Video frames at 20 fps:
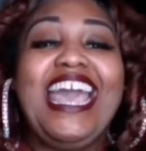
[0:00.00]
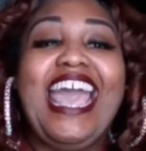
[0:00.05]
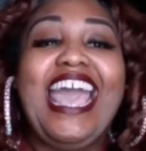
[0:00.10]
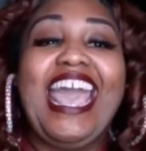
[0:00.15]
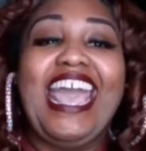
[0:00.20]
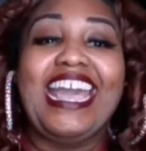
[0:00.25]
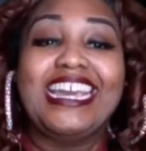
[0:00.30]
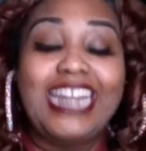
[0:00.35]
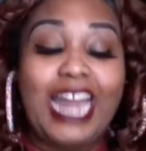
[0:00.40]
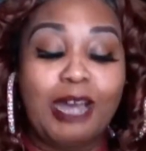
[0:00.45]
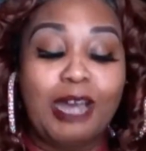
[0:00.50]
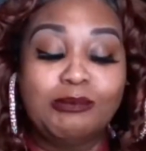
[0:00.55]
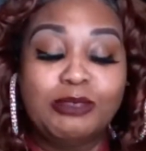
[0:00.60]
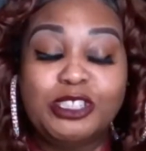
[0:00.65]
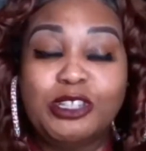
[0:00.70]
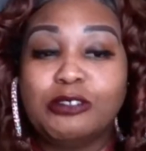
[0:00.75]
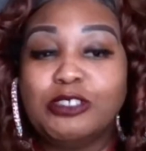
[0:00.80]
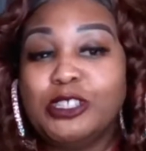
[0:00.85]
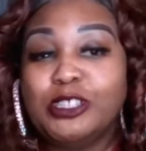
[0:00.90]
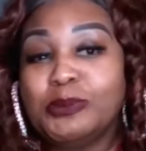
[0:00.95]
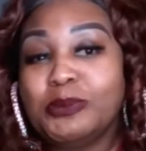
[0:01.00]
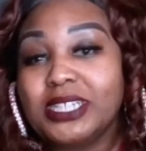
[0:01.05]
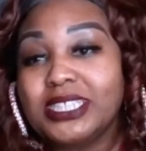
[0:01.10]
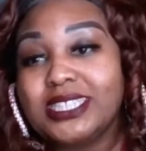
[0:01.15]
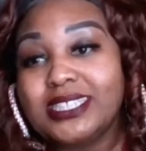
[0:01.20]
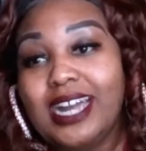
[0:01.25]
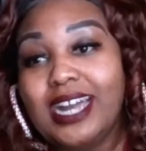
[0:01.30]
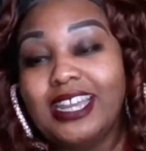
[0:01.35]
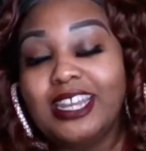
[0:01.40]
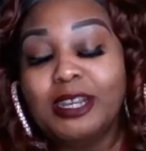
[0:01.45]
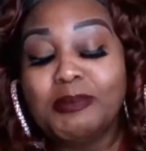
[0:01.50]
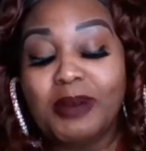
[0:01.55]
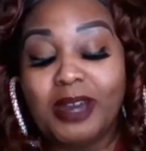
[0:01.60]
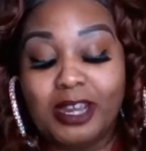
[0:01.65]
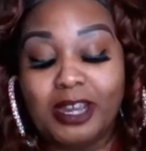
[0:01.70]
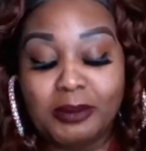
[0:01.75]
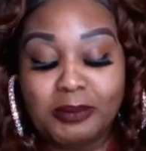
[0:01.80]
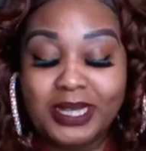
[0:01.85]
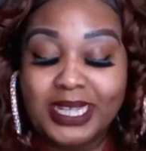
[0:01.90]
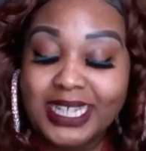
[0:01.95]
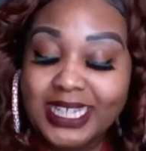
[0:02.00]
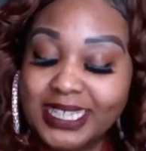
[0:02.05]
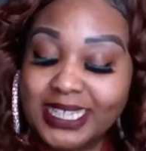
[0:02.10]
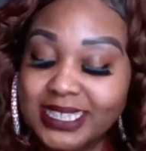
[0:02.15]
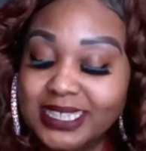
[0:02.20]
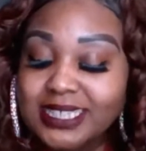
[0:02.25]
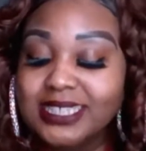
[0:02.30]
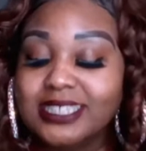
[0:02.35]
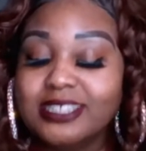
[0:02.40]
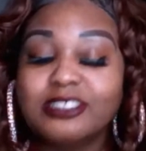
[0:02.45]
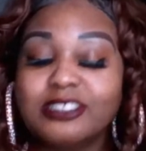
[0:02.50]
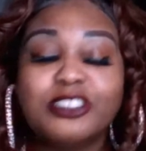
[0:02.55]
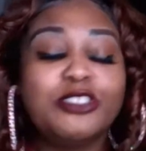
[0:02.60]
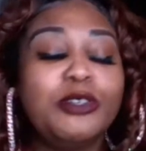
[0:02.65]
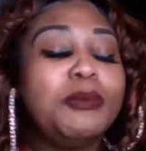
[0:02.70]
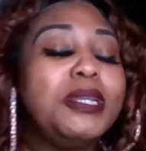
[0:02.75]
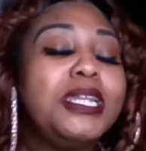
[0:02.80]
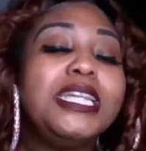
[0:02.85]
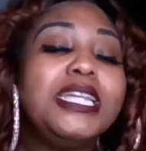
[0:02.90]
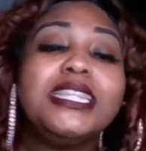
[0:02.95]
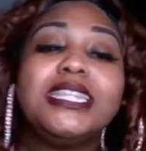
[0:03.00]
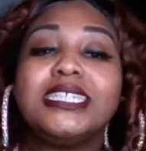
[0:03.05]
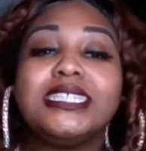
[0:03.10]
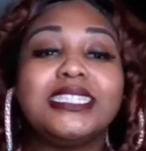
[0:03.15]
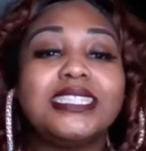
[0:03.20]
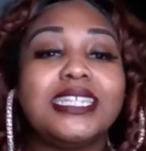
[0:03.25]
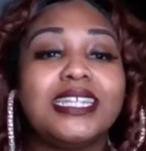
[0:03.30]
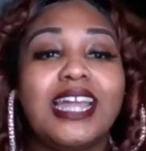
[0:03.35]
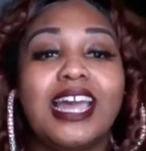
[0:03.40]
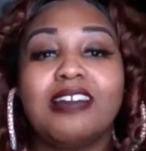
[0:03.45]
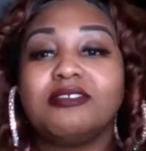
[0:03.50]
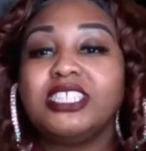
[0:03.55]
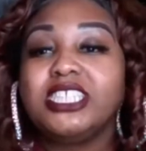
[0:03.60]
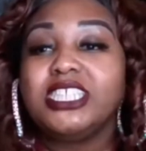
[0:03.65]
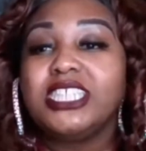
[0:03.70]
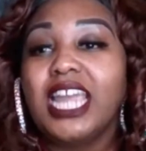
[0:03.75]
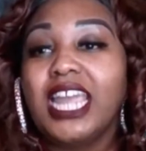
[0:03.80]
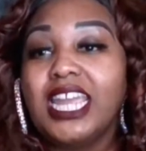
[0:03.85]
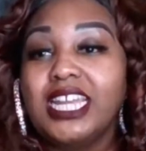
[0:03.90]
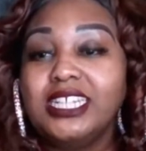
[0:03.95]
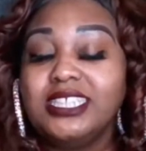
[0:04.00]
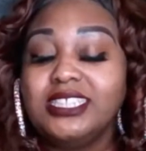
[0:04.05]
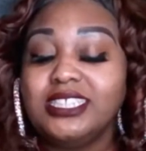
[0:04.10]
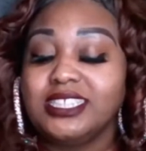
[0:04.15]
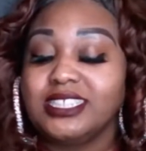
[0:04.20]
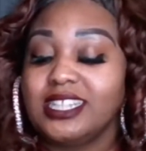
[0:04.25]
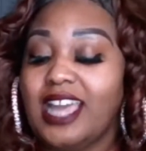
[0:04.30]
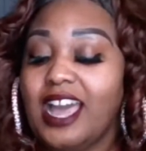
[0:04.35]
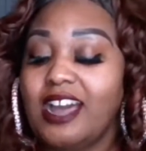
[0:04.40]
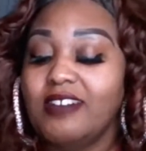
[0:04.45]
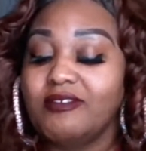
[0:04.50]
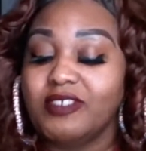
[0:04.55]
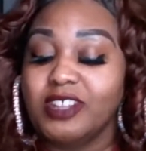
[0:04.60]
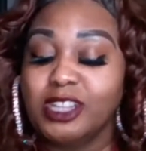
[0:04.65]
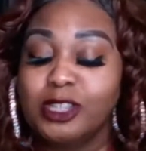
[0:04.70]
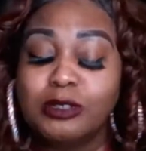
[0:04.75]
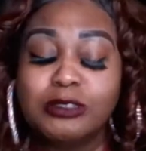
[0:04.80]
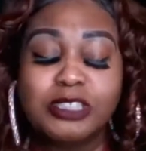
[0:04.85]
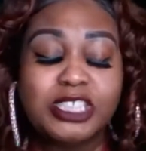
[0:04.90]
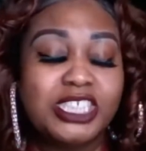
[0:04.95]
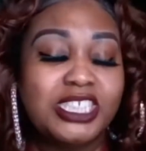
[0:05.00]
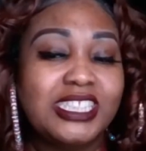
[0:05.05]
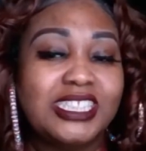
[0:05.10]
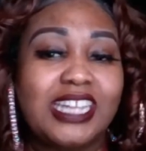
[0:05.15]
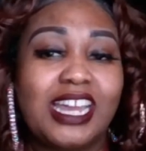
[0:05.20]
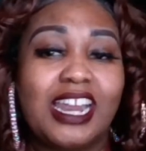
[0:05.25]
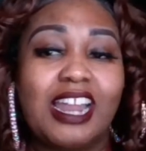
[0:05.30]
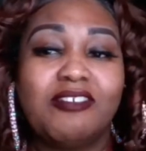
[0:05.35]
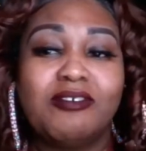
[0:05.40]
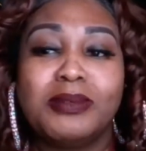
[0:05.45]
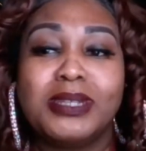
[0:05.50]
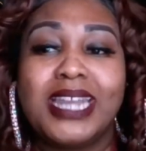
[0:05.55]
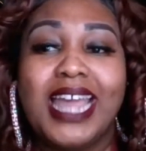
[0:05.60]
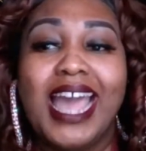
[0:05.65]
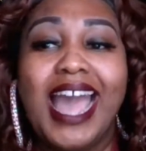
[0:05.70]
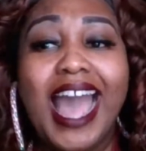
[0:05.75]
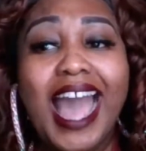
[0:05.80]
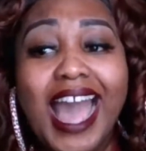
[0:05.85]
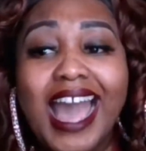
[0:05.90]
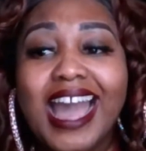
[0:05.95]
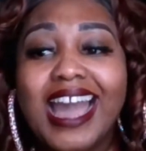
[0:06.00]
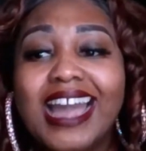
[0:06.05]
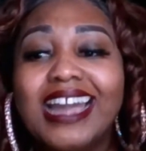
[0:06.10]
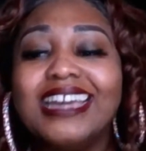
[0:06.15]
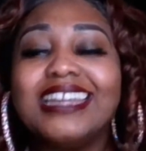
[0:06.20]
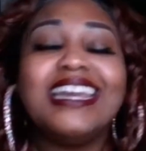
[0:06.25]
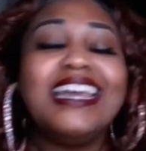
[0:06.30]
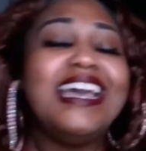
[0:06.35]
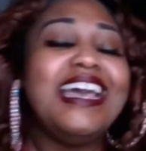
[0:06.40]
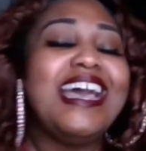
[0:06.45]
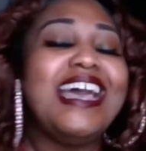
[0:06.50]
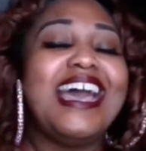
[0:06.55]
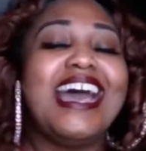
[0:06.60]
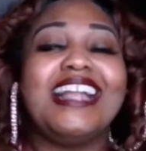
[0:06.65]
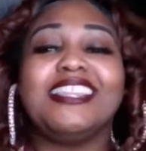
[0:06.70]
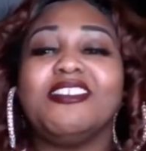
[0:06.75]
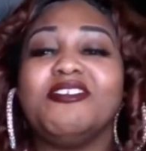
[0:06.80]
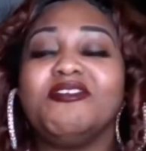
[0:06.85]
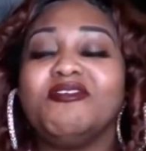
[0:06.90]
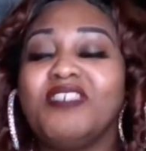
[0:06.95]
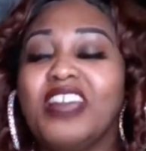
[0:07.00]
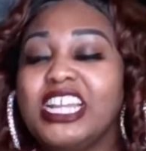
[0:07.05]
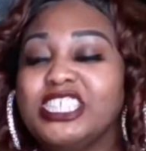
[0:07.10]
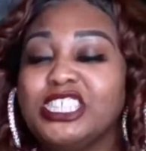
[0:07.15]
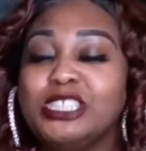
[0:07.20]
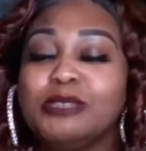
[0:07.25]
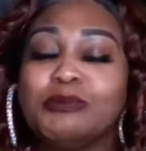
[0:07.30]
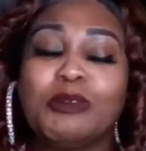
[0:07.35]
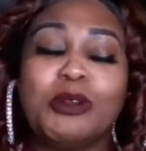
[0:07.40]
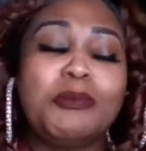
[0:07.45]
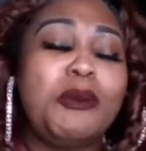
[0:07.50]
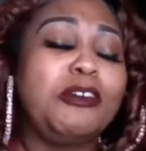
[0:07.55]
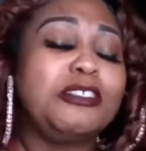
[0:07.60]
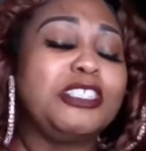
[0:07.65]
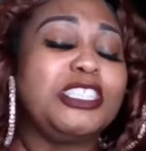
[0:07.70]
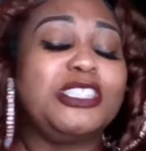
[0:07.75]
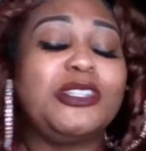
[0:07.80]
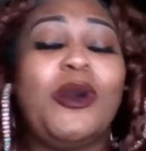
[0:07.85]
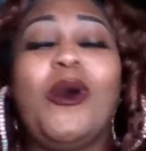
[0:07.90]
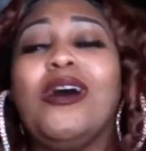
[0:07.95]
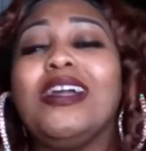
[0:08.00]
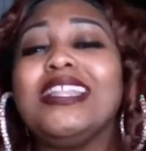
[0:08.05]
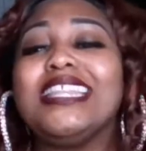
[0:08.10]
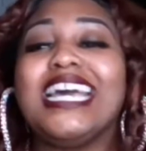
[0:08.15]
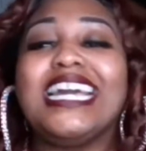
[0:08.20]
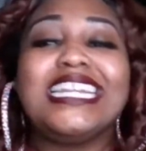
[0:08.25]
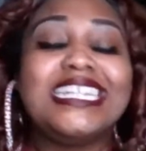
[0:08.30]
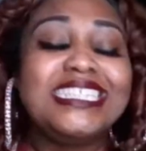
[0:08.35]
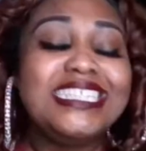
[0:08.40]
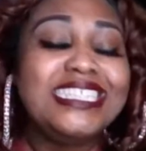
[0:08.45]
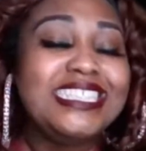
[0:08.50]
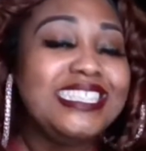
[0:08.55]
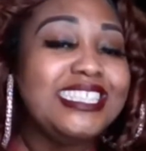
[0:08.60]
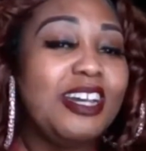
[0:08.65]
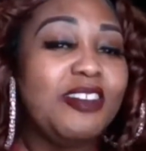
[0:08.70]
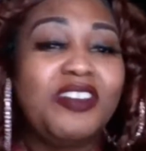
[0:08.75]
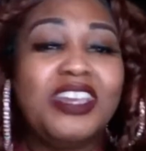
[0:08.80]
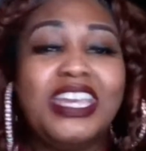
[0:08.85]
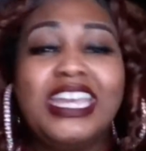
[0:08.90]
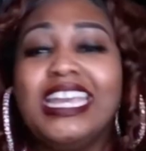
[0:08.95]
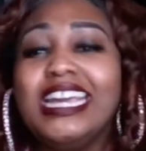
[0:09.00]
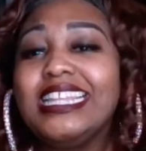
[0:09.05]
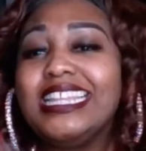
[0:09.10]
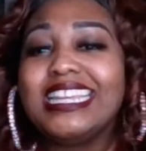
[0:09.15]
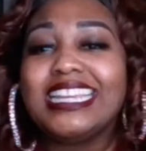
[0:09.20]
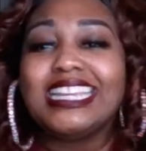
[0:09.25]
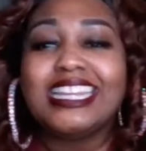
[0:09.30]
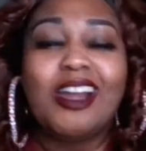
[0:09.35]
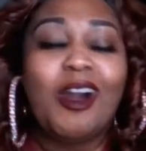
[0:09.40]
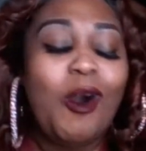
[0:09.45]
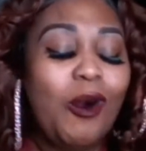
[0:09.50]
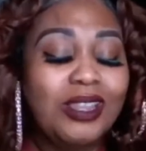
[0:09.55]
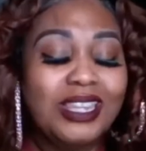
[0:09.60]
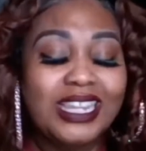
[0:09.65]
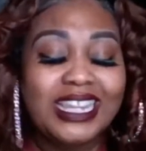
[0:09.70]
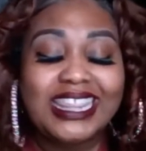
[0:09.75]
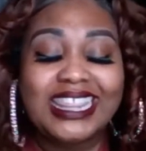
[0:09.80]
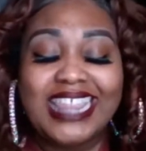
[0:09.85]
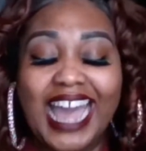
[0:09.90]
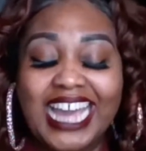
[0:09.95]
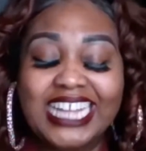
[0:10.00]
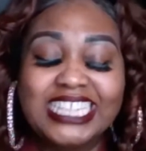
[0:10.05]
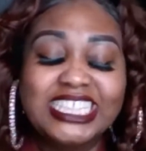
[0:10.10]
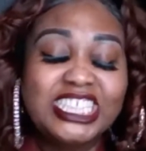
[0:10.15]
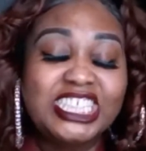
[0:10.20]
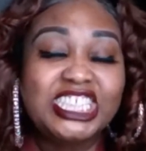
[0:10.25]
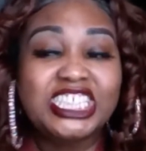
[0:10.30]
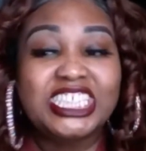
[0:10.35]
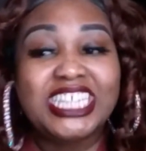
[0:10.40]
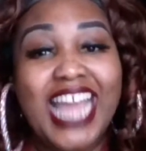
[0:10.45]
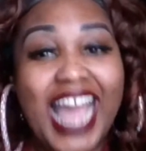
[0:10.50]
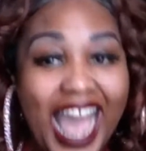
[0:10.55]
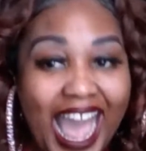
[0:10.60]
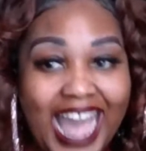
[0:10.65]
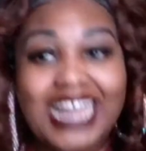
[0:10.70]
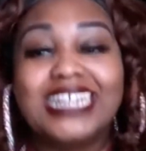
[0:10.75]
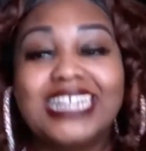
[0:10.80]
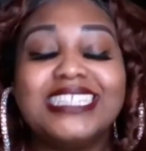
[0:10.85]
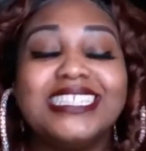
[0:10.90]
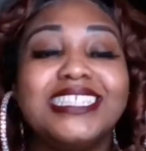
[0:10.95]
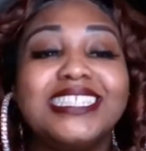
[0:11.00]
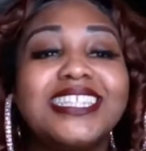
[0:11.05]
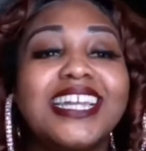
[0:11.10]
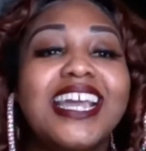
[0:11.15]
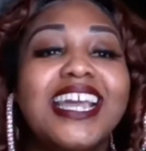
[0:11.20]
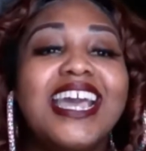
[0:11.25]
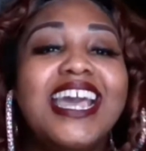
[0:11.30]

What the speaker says: And I'm so super excited about it because there's so many things that have changed, evolutions that have been had, elevation, promotion, all that good stuff, healing and all of that jazz.